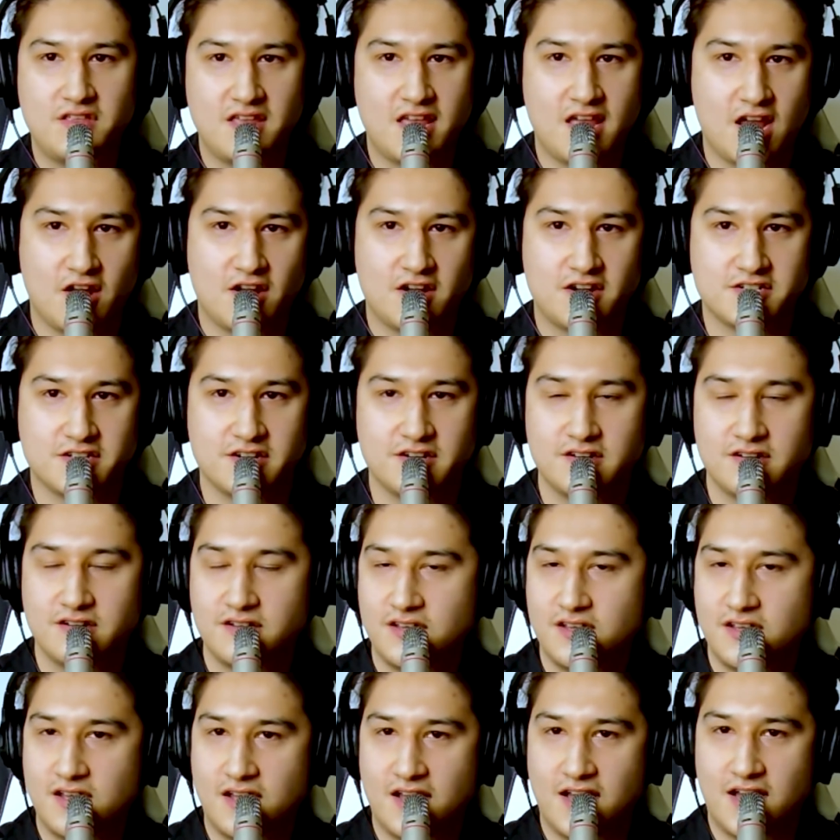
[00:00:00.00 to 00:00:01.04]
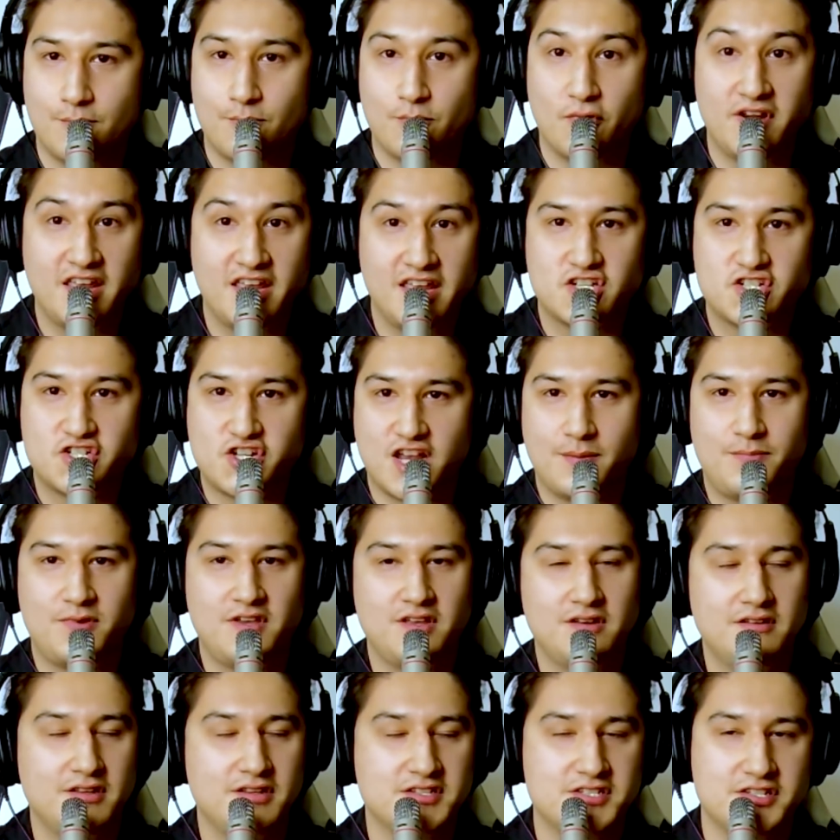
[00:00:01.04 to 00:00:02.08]
character. Bringing a
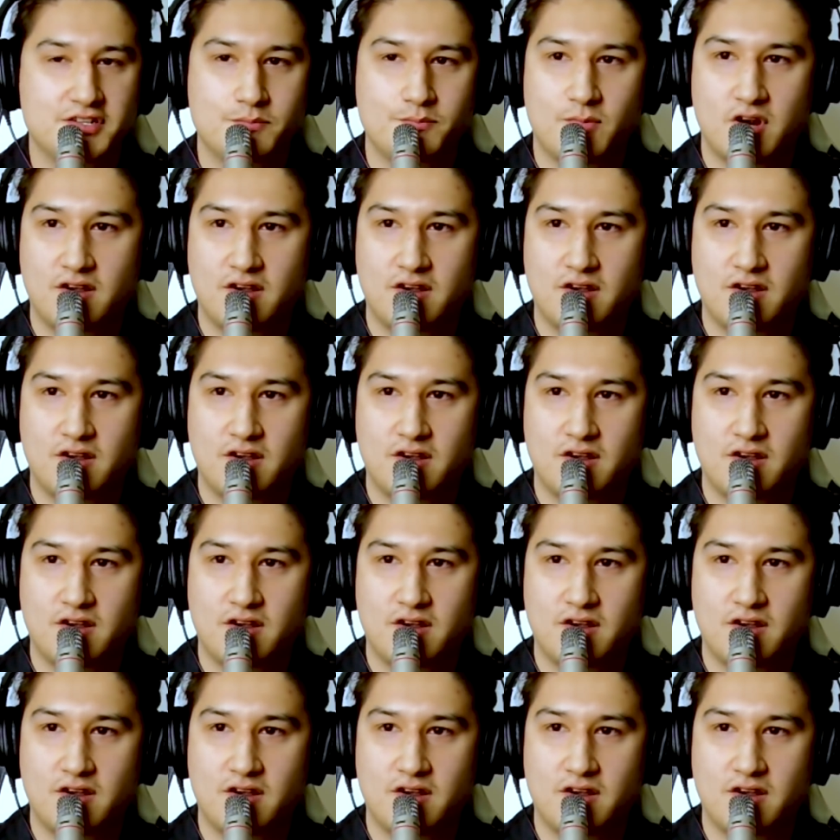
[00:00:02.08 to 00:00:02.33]
champion into